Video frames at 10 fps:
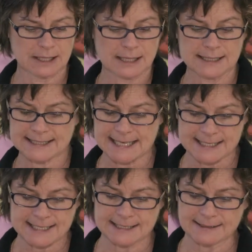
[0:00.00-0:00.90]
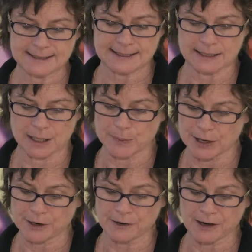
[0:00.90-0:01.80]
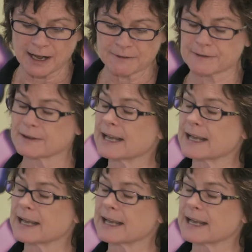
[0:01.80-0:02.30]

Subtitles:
A sentence, a paragraph,